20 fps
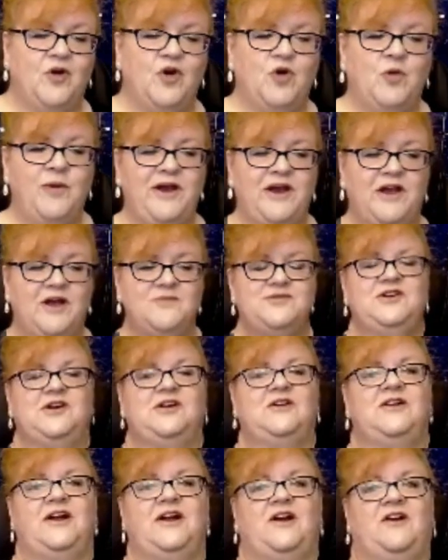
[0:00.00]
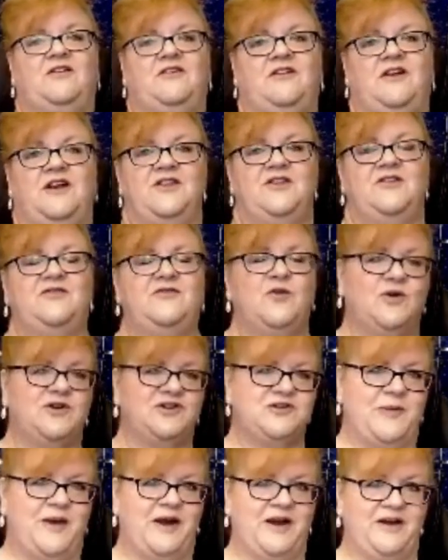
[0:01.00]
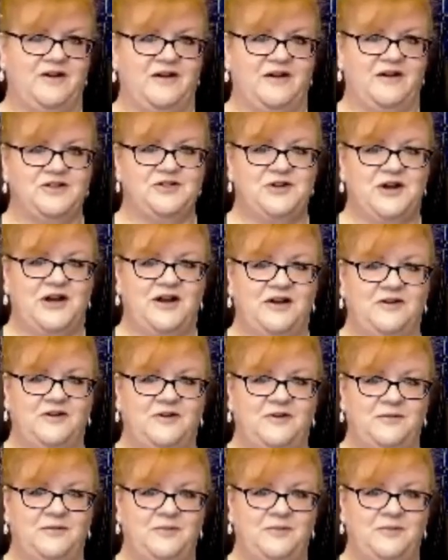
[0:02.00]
Who becomes declarer in the 4-spade contract?